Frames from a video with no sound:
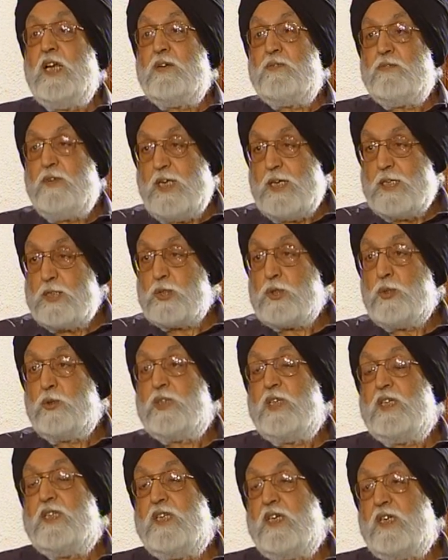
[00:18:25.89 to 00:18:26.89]
and well
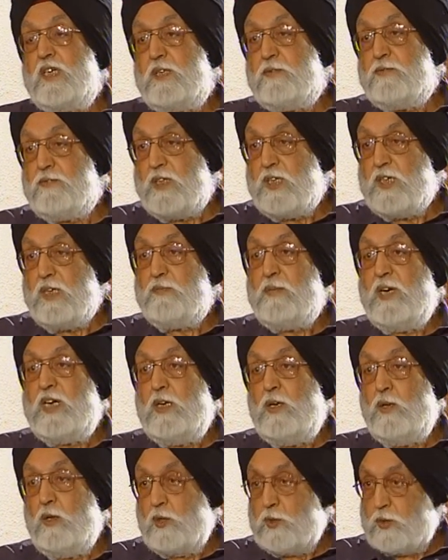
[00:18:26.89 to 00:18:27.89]
so that they can win a
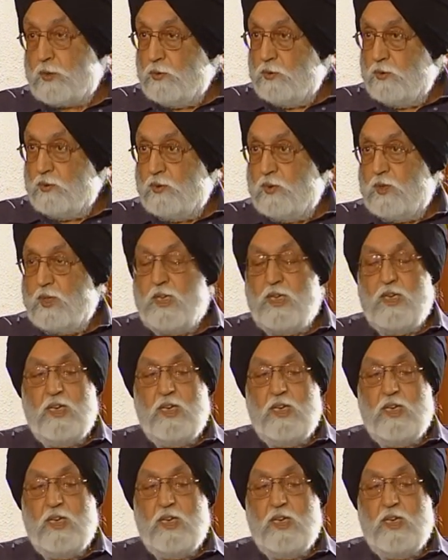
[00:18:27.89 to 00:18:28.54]
medal or two.